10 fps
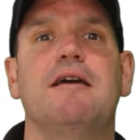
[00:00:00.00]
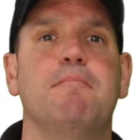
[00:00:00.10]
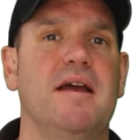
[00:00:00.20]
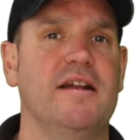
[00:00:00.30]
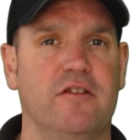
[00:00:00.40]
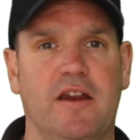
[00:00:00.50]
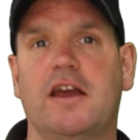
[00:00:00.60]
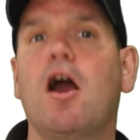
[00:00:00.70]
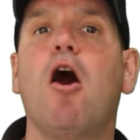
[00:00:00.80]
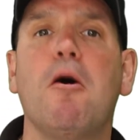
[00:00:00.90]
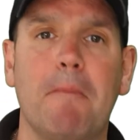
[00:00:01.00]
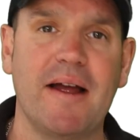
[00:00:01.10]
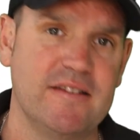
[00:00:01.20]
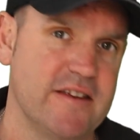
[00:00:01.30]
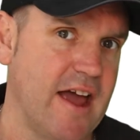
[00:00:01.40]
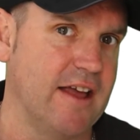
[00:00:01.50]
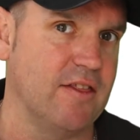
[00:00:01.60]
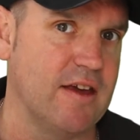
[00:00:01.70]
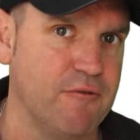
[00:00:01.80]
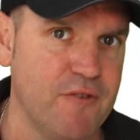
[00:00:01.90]
it means that it can't maintain
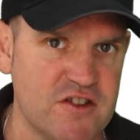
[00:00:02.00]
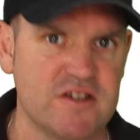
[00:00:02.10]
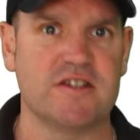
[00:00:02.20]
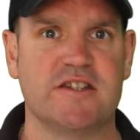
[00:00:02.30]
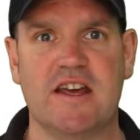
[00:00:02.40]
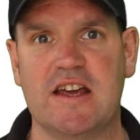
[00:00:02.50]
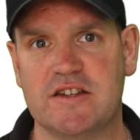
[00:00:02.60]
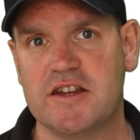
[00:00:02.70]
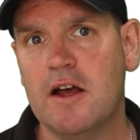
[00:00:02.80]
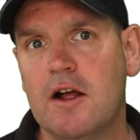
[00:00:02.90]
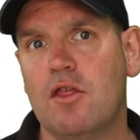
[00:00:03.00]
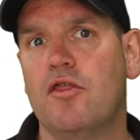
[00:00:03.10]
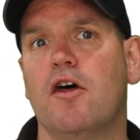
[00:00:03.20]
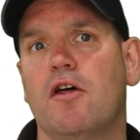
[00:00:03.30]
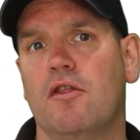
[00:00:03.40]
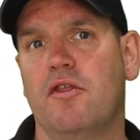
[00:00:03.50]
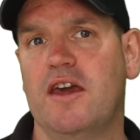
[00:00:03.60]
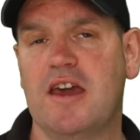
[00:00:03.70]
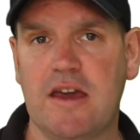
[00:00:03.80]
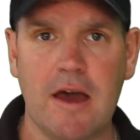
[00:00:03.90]
the efficiencies that
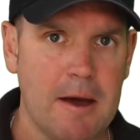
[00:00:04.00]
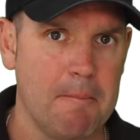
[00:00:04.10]
the